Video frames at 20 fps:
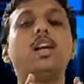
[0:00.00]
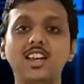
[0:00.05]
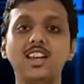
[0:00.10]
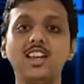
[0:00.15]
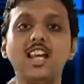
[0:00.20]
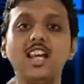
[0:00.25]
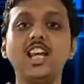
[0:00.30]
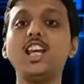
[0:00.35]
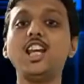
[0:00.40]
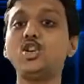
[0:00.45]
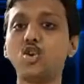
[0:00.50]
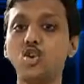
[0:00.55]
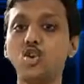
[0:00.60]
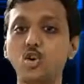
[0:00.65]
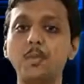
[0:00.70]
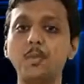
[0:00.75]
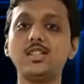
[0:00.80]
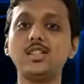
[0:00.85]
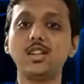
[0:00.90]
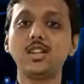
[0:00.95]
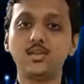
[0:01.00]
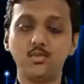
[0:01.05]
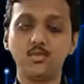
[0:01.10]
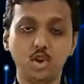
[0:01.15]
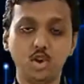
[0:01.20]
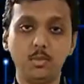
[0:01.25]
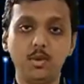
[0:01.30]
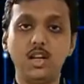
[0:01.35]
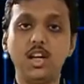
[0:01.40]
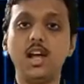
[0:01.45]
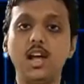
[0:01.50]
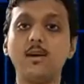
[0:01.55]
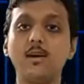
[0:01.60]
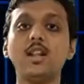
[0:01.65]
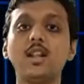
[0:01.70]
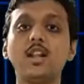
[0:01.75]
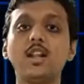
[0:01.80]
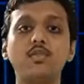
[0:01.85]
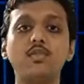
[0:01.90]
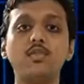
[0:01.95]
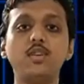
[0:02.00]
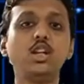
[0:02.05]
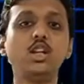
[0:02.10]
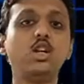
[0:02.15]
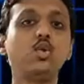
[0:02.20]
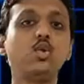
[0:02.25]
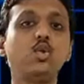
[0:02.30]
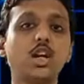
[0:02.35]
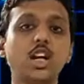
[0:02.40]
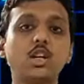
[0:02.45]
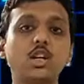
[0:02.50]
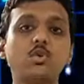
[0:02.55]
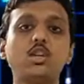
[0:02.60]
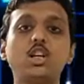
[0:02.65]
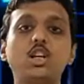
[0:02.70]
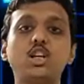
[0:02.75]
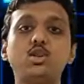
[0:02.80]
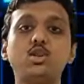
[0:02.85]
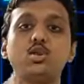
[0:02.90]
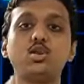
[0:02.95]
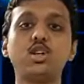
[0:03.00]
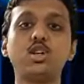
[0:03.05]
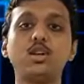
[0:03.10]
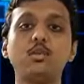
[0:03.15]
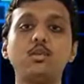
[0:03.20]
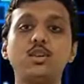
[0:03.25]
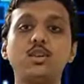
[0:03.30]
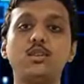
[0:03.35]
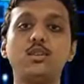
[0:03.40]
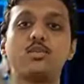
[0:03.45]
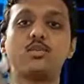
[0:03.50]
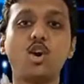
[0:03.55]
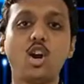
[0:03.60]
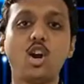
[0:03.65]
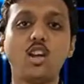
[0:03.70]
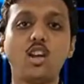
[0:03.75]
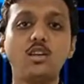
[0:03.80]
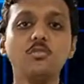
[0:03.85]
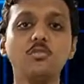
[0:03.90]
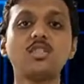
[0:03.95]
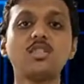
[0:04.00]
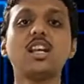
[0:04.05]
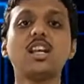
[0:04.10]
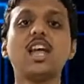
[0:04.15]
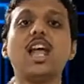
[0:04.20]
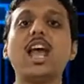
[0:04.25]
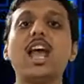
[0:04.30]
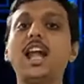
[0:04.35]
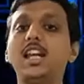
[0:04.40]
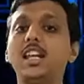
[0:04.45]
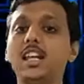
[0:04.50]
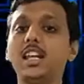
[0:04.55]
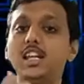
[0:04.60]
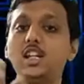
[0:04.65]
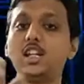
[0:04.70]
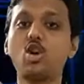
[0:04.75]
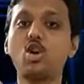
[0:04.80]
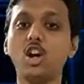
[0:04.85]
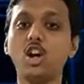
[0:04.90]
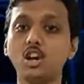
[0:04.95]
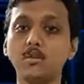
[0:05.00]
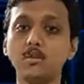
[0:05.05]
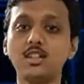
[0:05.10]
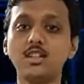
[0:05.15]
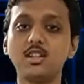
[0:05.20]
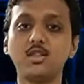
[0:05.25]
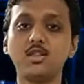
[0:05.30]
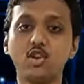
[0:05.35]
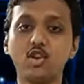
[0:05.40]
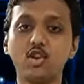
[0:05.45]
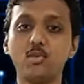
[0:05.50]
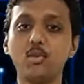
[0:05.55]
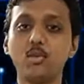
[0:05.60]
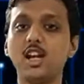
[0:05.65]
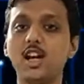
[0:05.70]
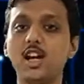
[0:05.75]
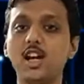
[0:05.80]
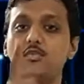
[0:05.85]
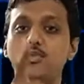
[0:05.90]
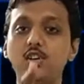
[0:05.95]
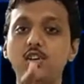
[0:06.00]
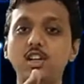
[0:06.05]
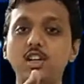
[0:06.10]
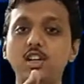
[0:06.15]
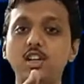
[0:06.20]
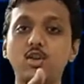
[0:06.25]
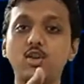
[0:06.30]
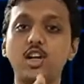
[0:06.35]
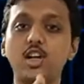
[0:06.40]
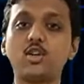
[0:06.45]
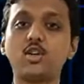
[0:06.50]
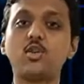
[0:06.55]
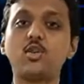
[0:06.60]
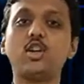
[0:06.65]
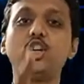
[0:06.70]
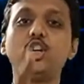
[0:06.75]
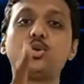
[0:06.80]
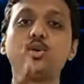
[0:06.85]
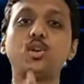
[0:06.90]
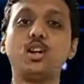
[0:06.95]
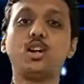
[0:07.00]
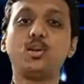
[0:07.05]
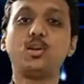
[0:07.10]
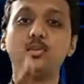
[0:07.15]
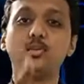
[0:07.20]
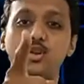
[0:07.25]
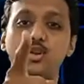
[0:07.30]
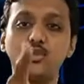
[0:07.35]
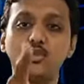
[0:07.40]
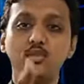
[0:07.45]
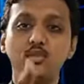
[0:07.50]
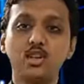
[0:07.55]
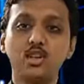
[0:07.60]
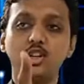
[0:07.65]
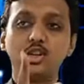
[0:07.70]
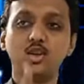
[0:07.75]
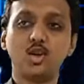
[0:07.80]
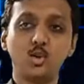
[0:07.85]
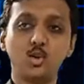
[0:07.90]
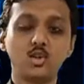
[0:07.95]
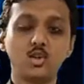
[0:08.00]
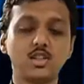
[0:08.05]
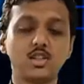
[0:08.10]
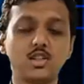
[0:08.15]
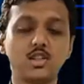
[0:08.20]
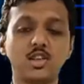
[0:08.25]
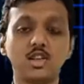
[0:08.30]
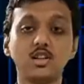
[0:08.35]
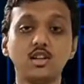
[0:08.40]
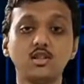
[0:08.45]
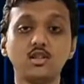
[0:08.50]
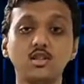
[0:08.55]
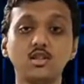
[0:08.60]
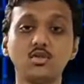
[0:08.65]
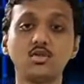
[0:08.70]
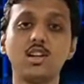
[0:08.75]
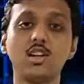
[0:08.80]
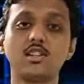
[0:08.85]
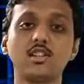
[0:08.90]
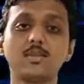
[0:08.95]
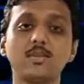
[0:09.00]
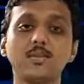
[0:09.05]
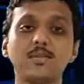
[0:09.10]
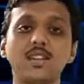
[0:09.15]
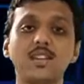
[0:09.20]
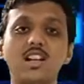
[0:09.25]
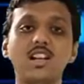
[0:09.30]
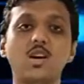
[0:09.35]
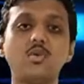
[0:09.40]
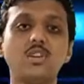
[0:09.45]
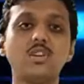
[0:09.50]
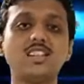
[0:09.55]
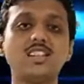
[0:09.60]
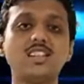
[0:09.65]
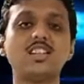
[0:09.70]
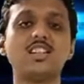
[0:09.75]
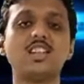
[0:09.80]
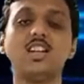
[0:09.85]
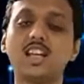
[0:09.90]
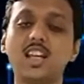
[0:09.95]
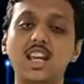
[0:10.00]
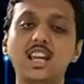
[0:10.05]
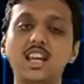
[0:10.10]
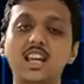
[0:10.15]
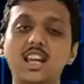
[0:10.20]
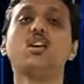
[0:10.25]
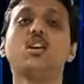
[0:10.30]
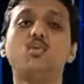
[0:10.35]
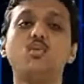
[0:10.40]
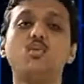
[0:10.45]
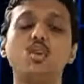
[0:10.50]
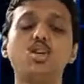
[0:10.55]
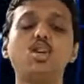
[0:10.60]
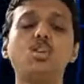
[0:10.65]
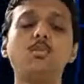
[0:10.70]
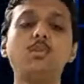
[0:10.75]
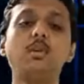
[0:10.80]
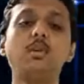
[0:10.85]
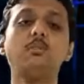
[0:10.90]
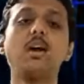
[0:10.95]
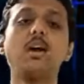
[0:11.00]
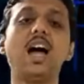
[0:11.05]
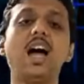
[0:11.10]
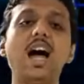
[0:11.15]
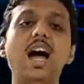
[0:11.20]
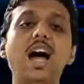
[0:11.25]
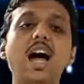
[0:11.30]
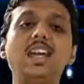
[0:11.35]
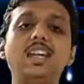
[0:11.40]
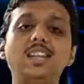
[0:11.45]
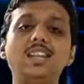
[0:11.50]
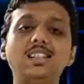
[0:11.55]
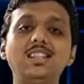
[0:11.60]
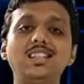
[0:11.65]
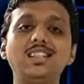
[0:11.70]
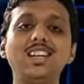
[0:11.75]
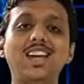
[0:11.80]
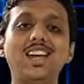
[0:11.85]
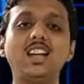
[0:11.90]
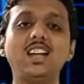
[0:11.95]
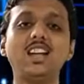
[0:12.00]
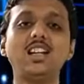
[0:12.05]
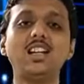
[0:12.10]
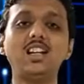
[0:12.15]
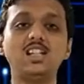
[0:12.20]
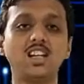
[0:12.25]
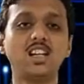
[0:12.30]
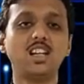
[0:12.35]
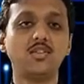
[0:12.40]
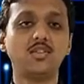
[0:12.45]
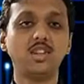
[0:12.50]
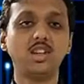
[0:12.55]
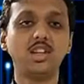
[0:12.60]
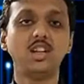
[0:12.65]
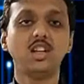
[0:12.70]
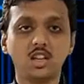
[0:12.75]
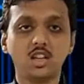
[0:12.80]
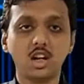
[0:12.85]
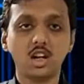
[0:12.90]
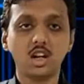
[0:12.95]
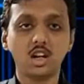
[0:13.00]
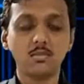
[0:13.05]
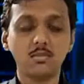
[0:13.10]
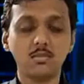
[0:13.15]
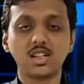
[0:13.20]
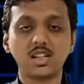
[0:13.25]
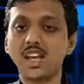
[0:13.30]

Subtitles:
In row measure formula, we need to calculate total number of columns, and in column measure formula, we need to calculate total number of rows. So students, now let's see again, what do you mean by I, j and each and every terms?